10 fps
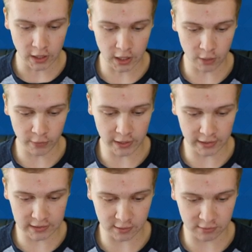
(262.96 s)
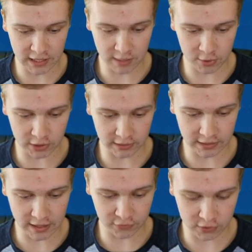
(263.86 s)
uh, we got to get some damage on the
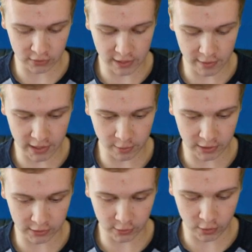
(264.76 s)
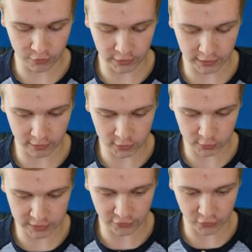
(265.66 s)
left, so that might have been a little overkill because
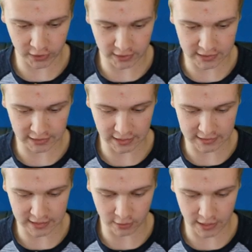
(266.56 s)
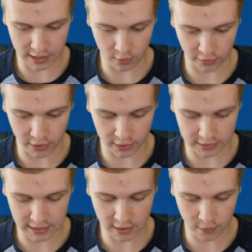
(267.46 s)
we're definitely going to take that tower out without a
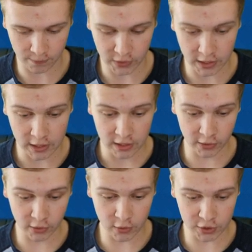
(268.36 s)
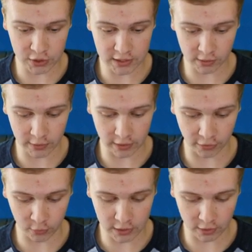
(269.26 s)
doubt. The only question is, are we going
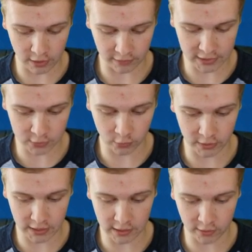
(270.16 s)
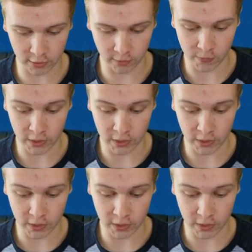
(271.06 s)
to 3 crown? That's what we need to do.